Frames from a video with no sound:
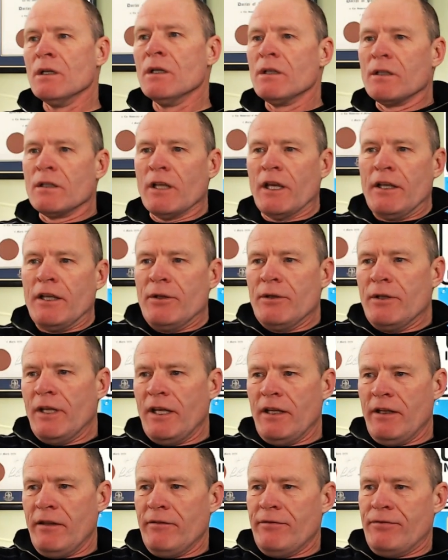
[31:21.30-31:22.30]
Thank you,
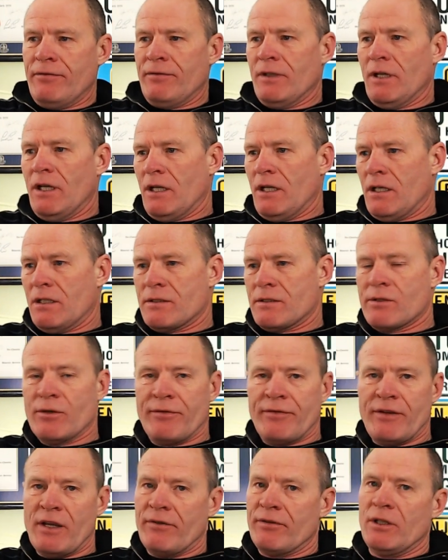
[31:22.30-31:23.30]
Dave. Uh, so
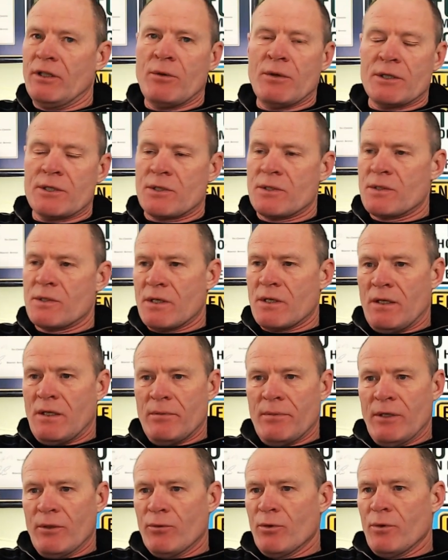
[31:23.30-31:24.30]
if you have any questions
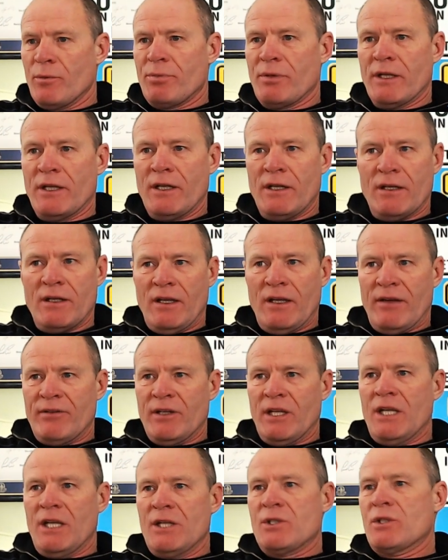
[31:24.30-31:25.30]
all about route planning and
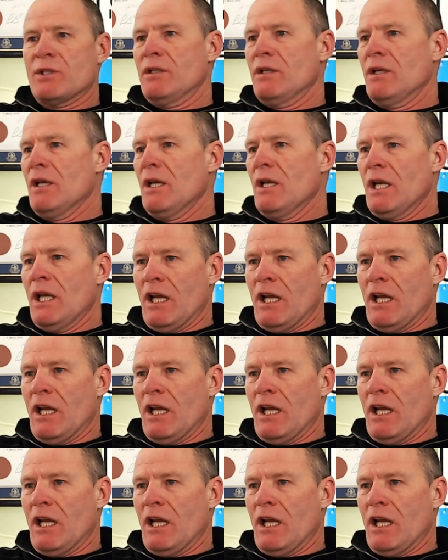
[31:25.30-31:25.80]
navigation,